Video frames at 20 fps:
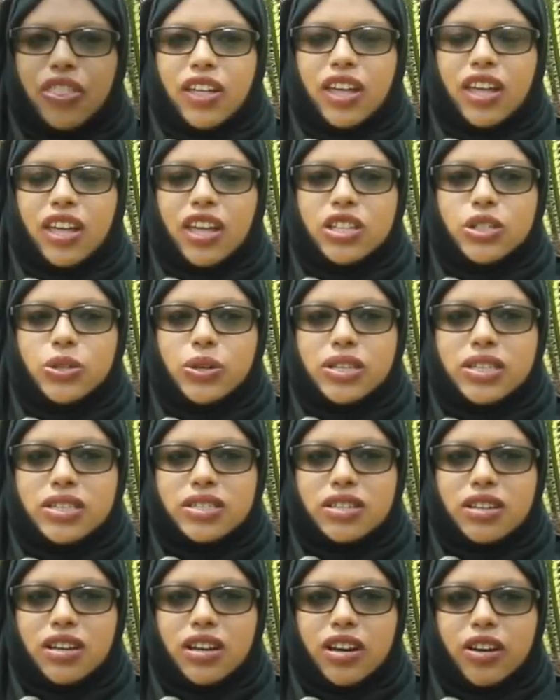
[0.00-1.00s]
think it was
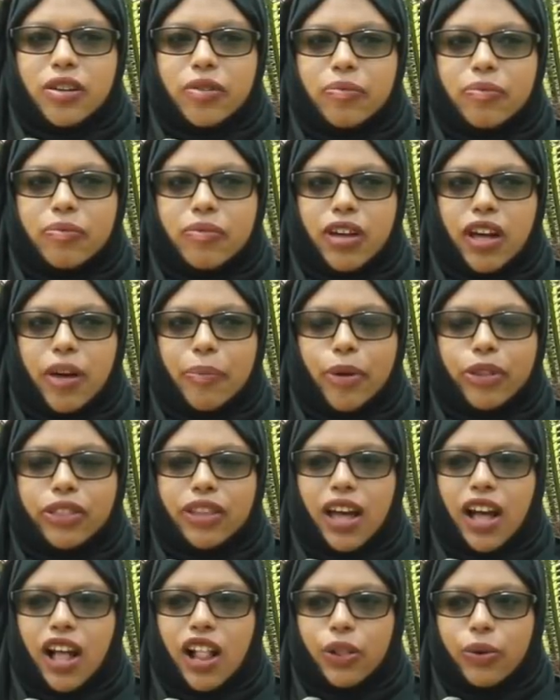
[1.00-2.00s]
about
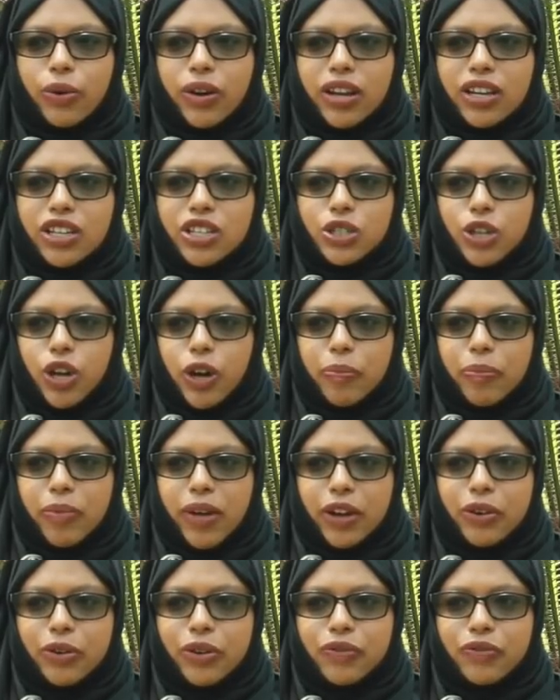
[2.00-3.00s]
the halwa shop.
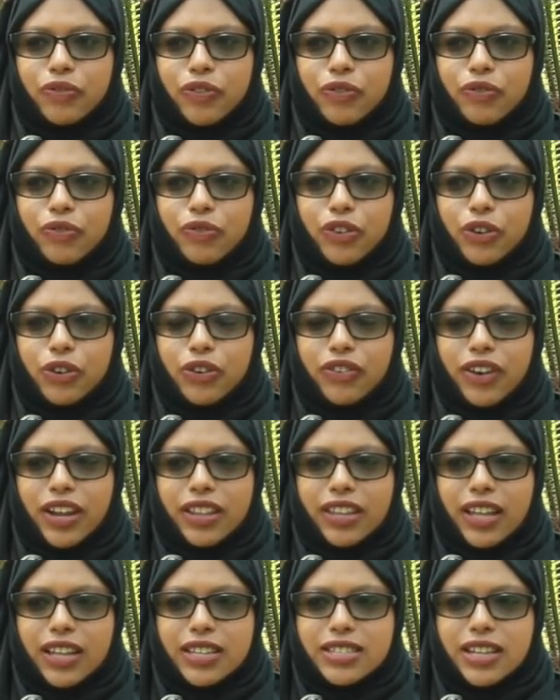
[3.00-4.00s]
I don't know if you
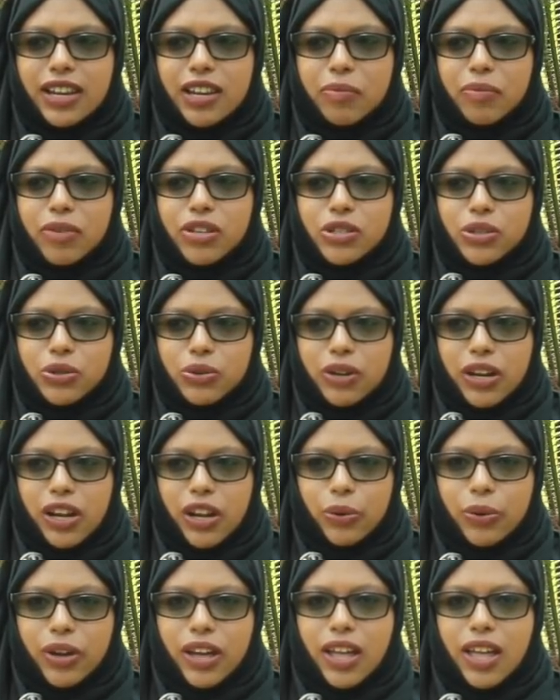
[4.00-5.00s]
read that, Salim Mansour
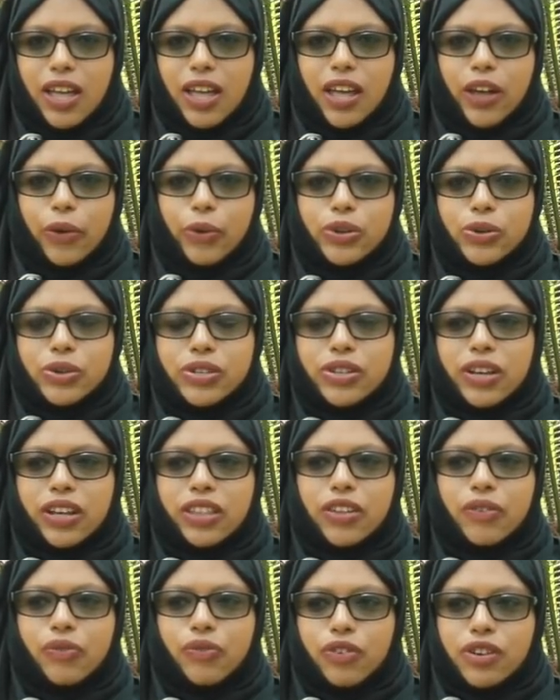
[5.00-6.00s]
Halwa, which was like
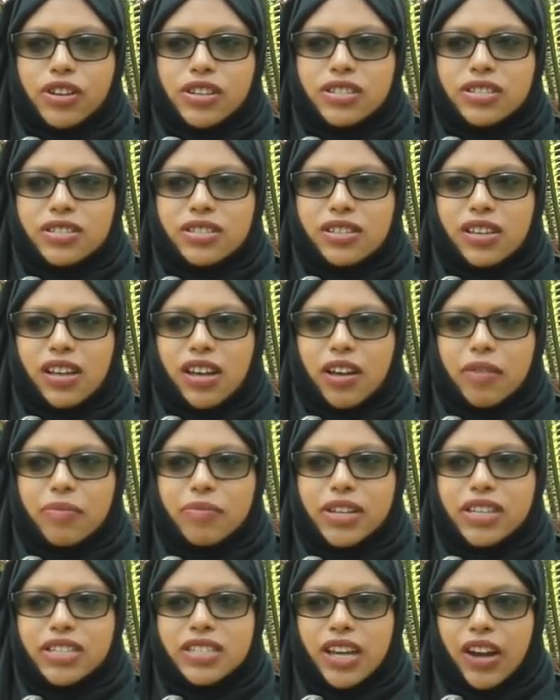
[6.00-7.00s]
the first
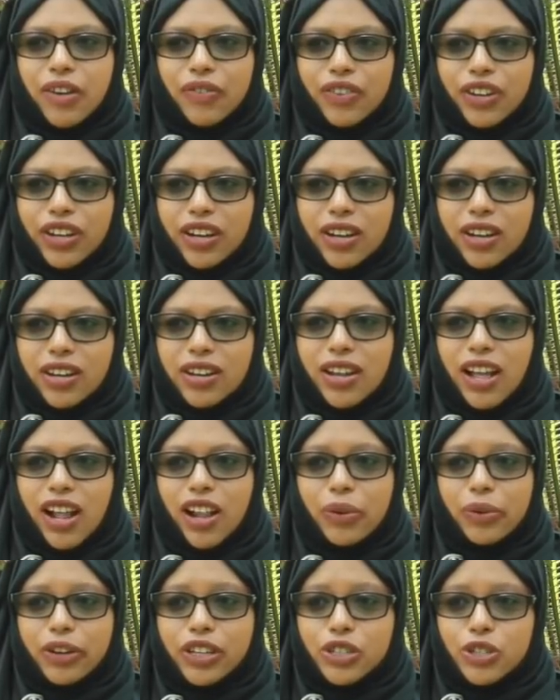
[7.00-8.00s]
East African
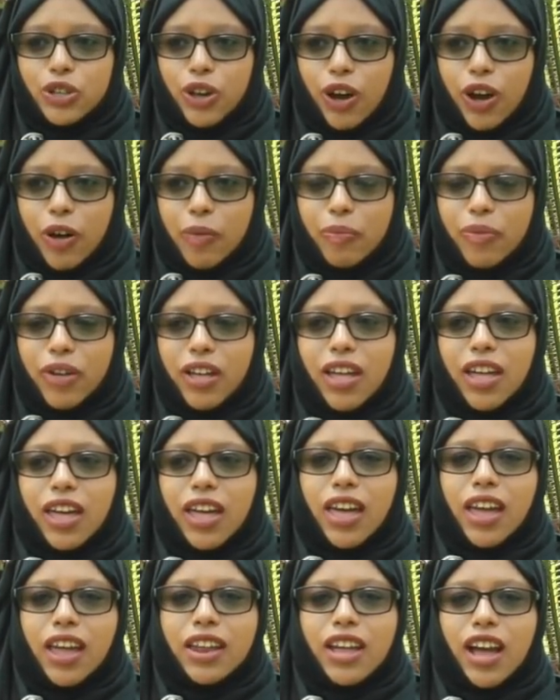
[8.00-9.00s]
halwa shop,
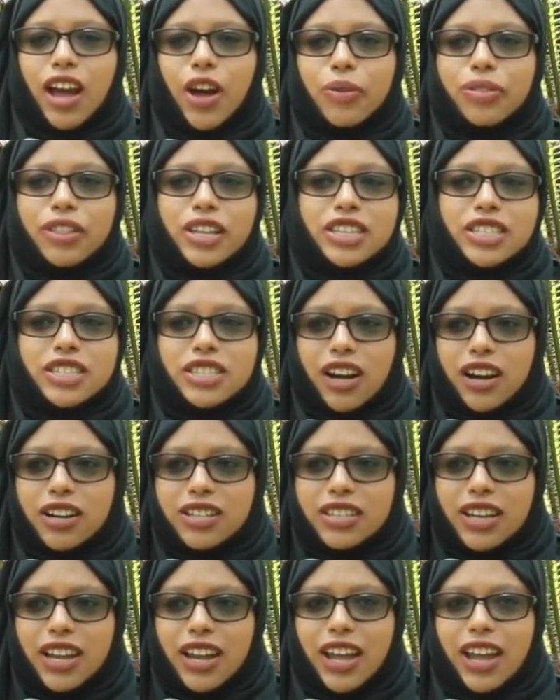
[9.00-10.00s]
and how they
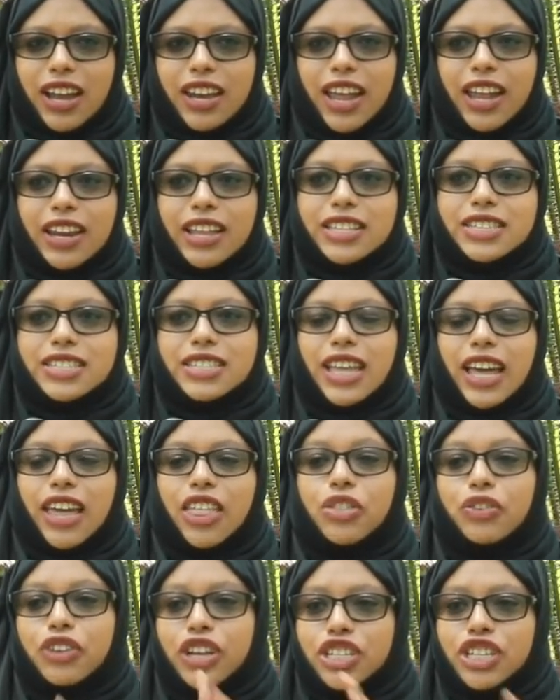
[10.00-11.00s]
started, and it's like
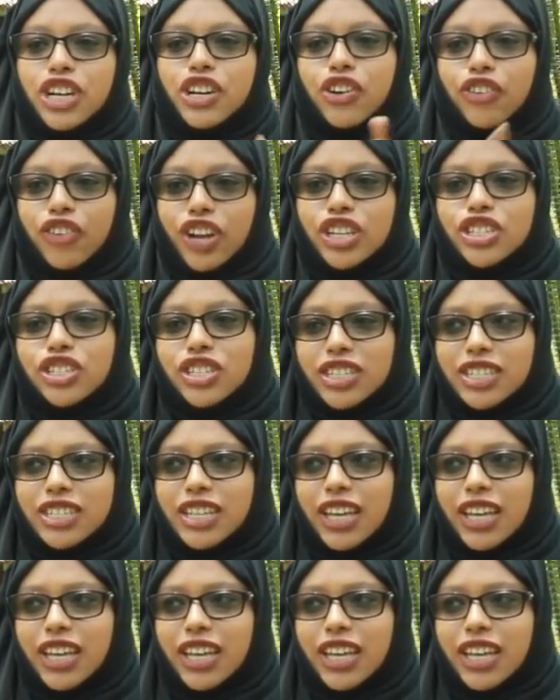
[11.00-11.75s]
3 generations